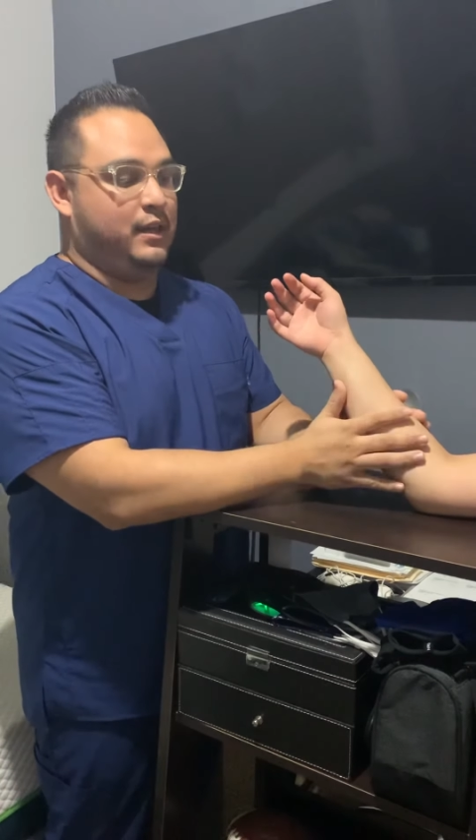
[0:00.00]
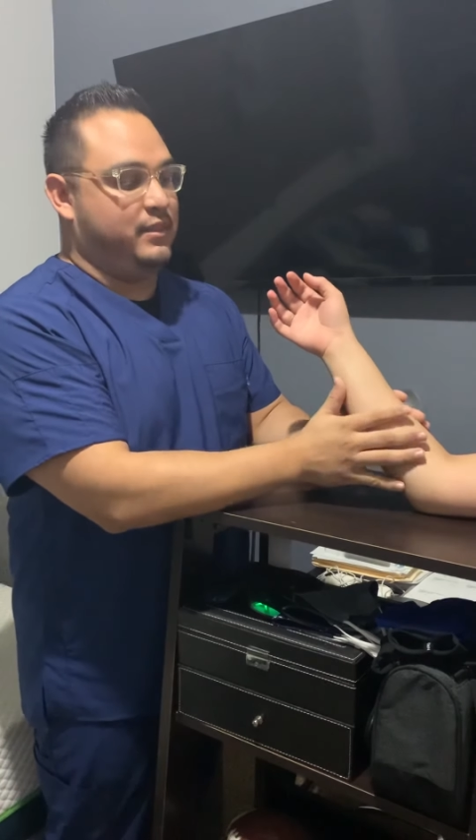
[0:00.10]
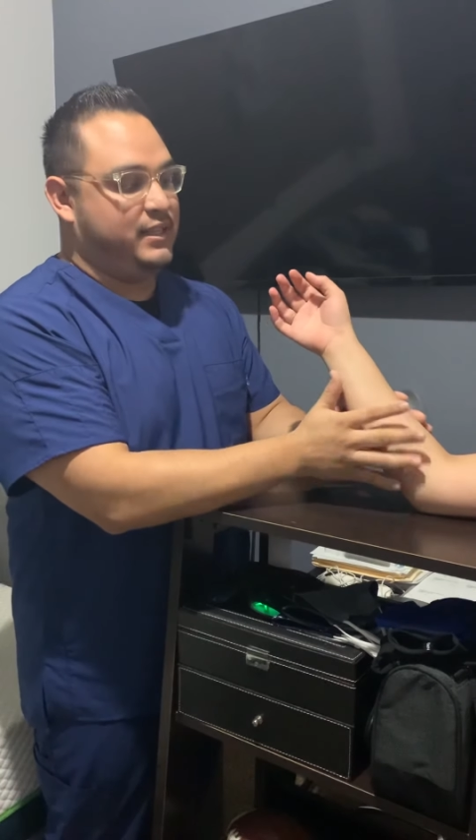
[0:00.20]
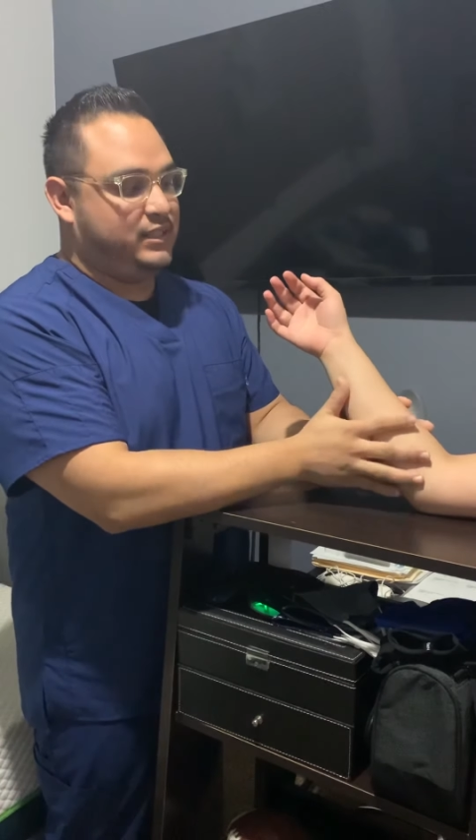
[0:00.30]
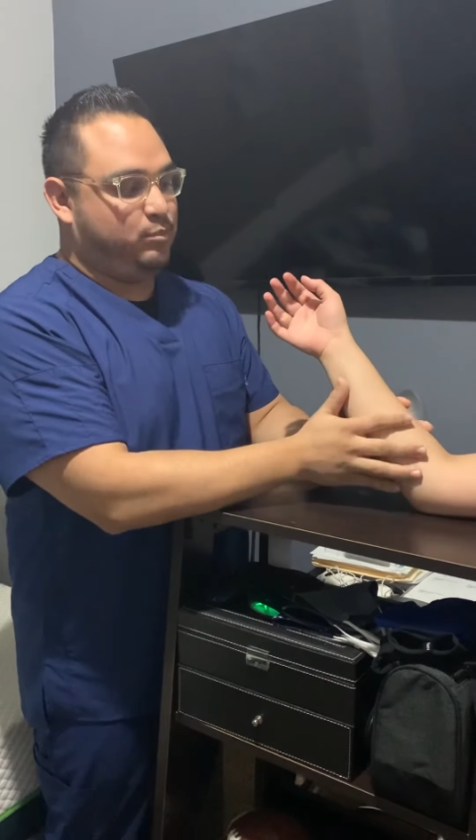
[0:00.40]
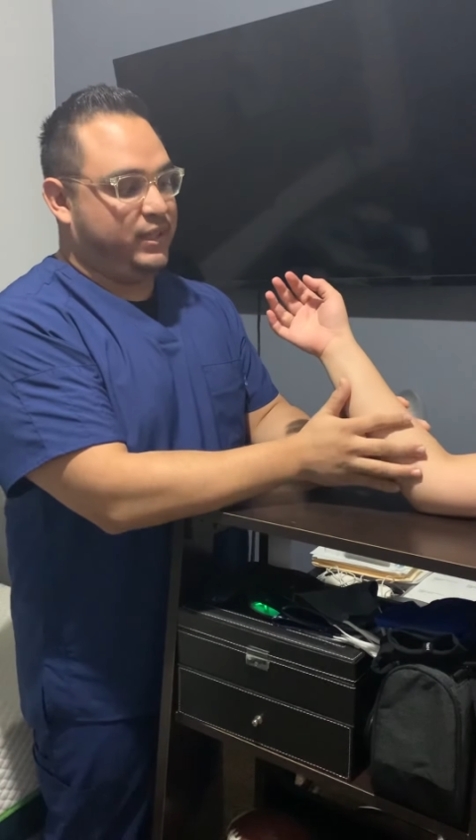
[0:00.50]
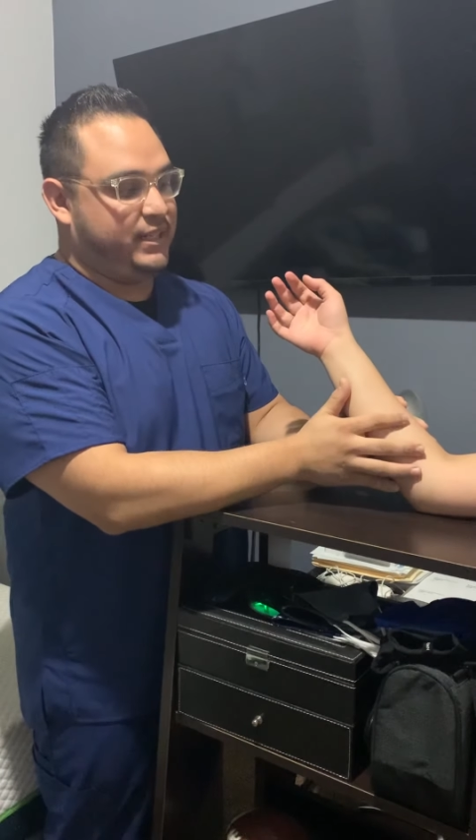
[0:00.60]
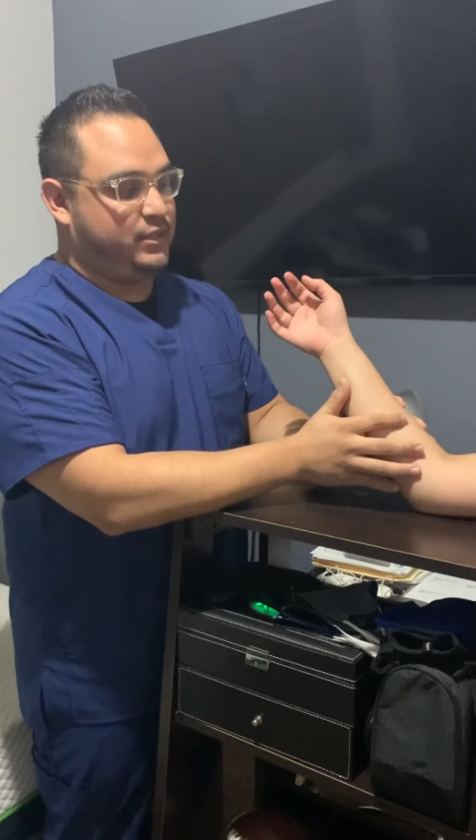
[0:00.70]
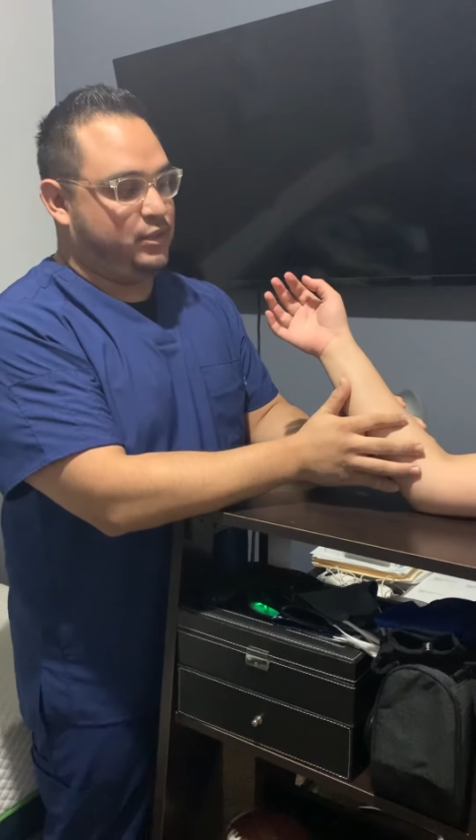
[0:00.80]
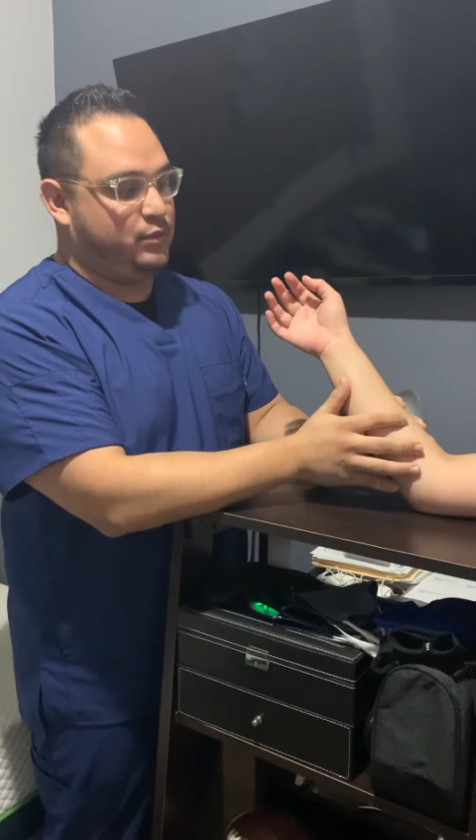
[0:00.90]
This splint
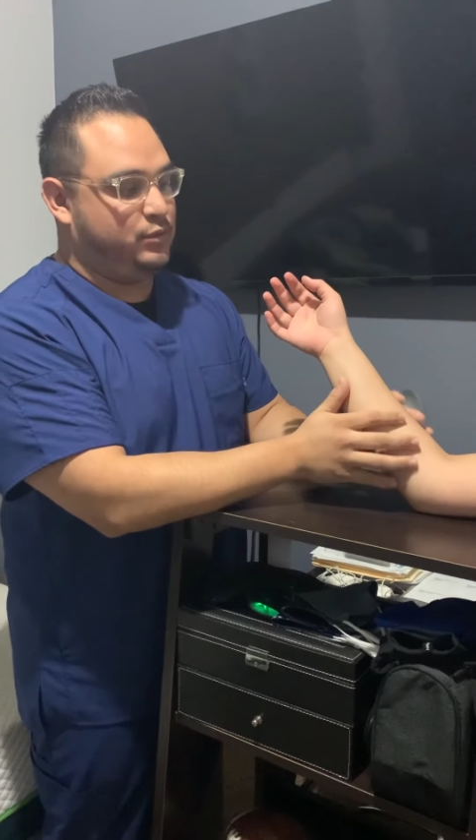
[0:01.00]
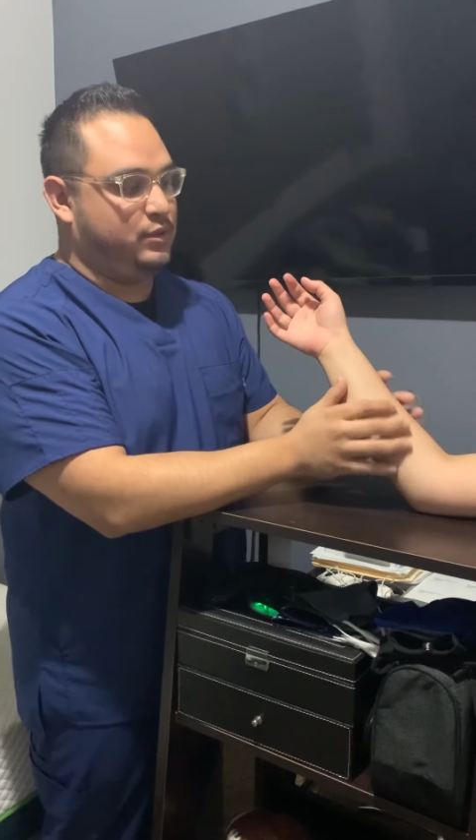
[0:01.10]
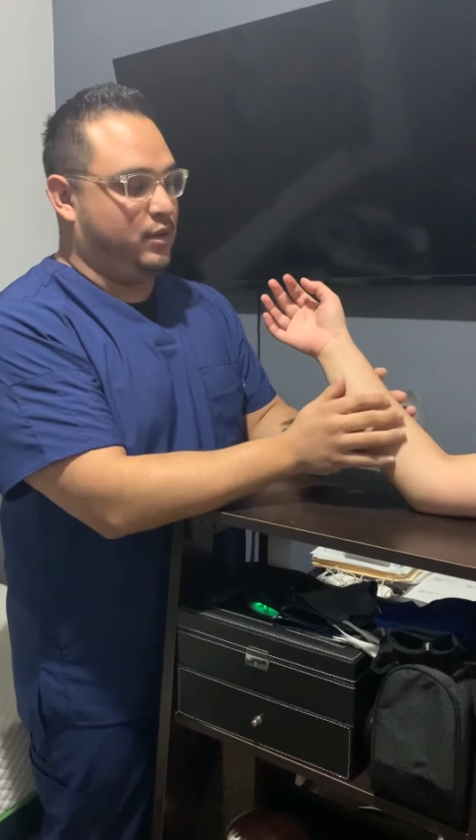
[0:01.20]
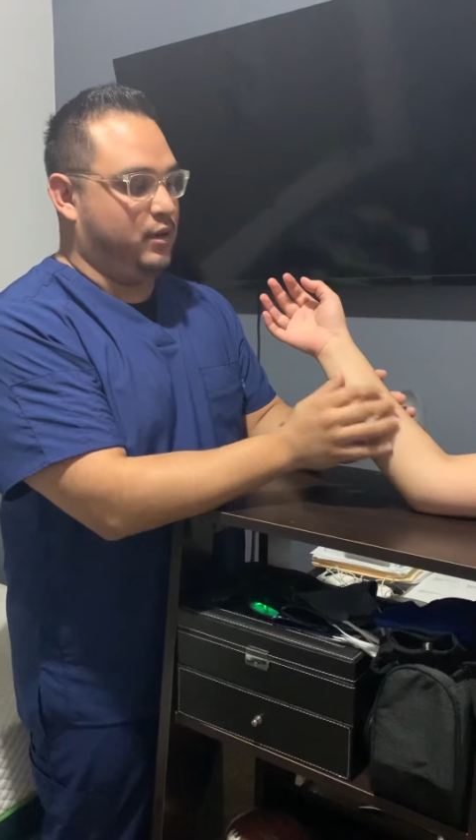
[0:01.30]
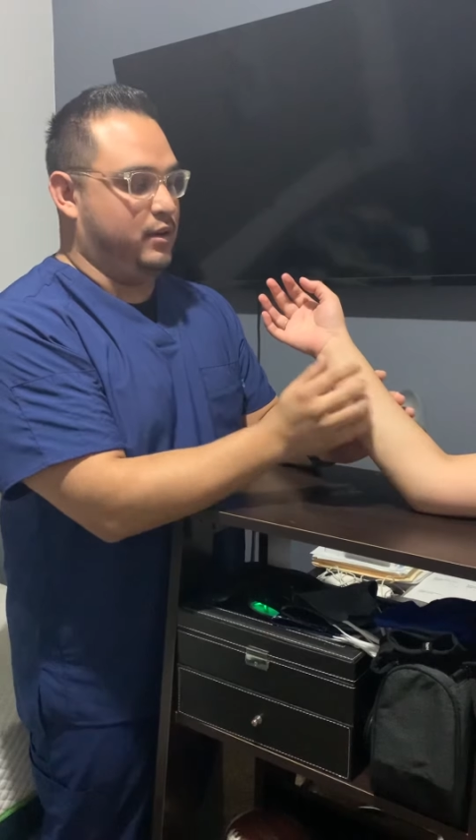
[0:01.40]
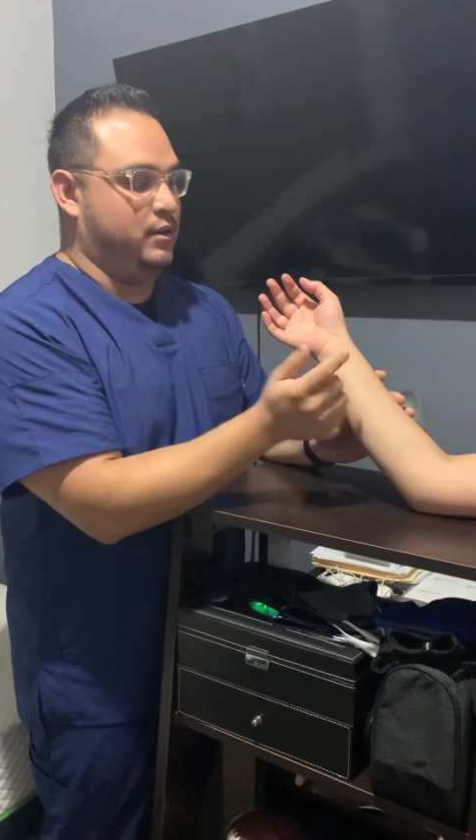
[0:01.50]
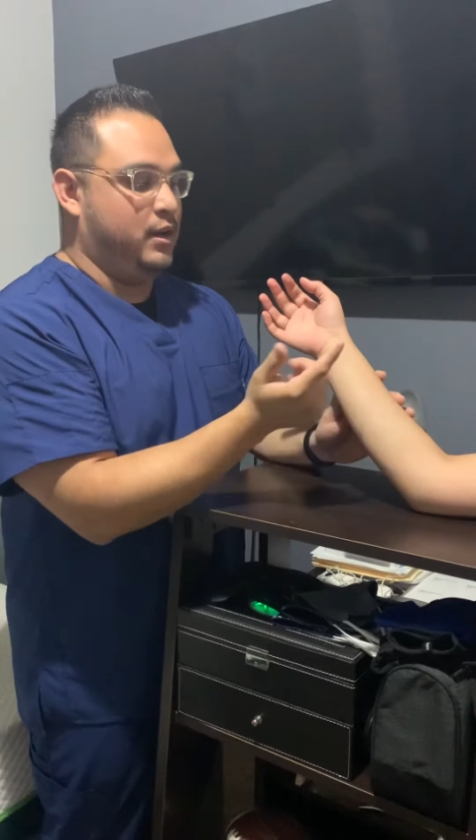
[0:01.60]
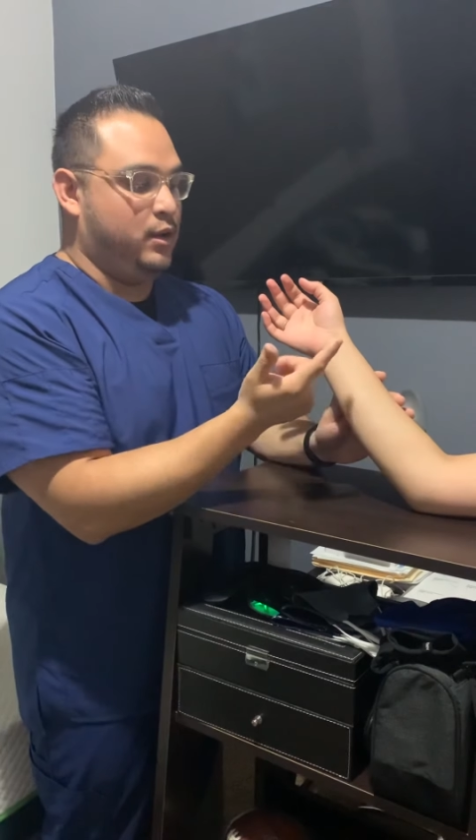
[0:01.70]
is used on